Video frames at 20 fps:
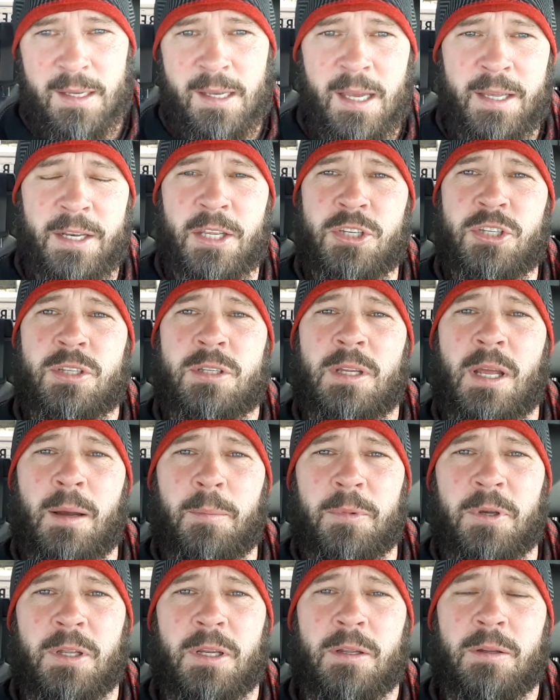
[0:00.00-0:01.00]
and this,
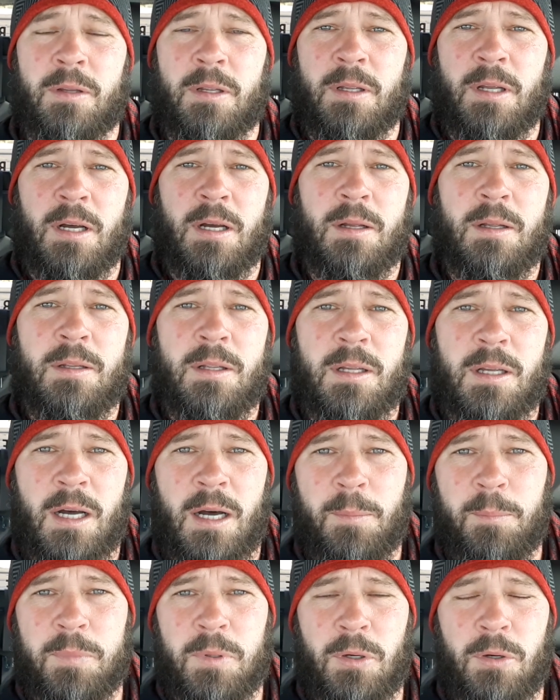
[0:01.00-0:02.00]
I'm going to
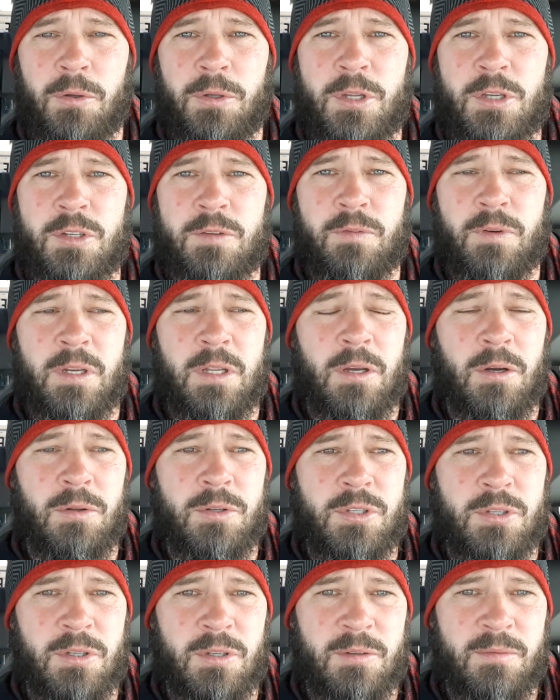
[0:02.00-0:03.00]
upload this video
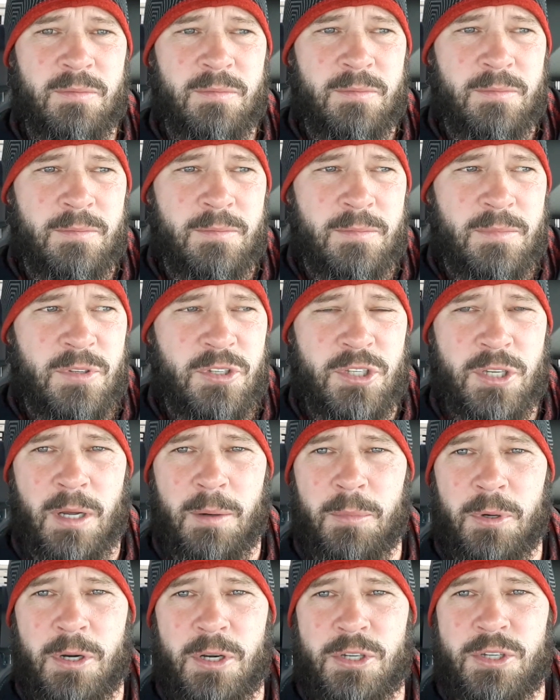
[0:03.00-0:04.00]
to
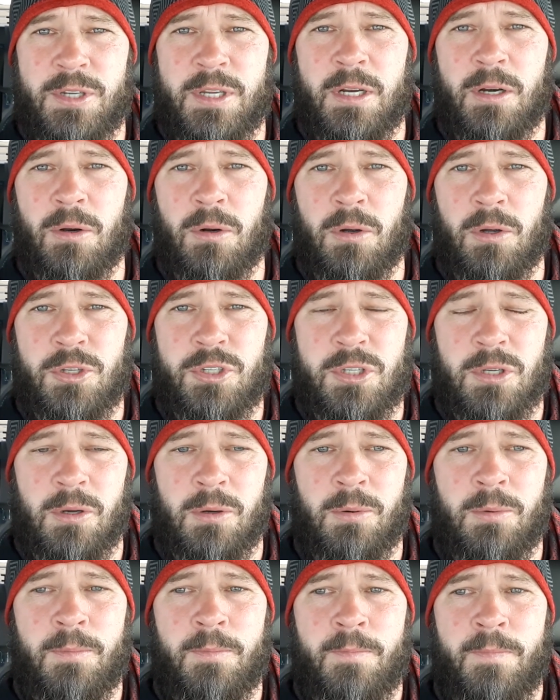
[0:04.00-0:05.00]
Summer is Near
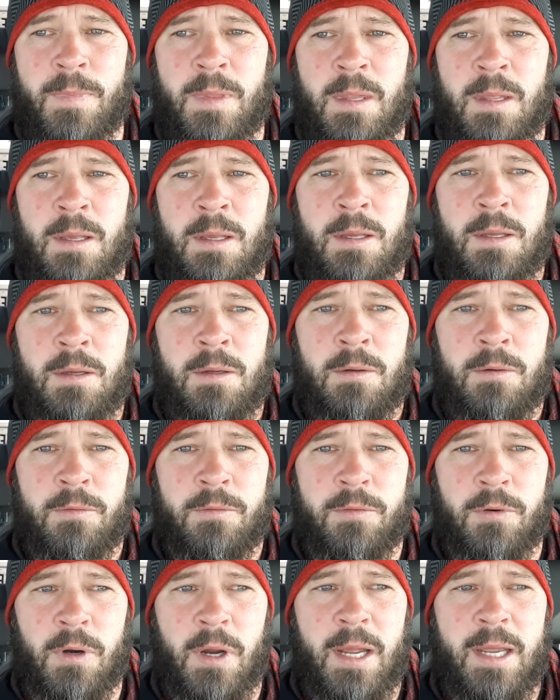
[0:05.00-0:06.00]
also.
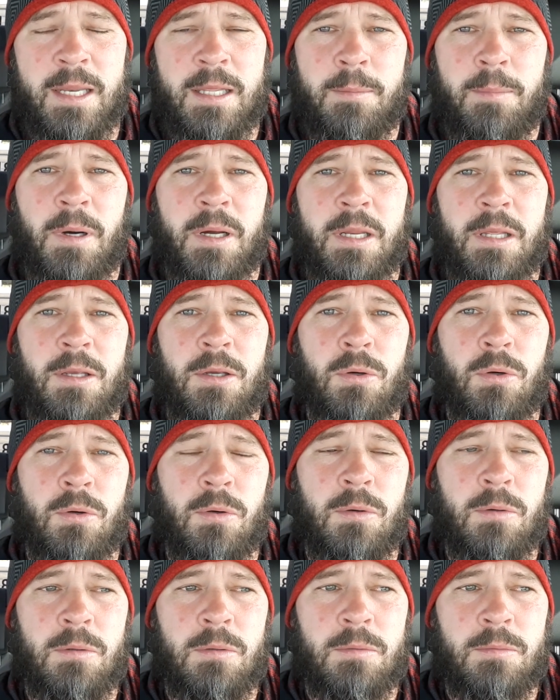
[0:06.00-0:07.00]
For anybody
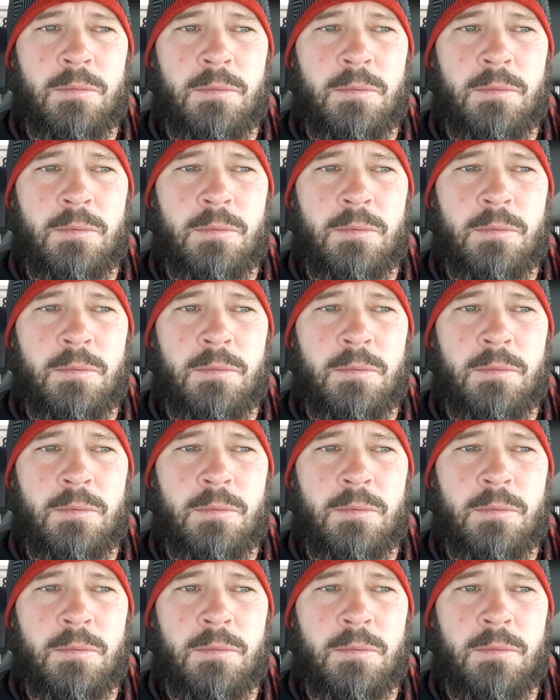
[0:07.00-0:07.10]
who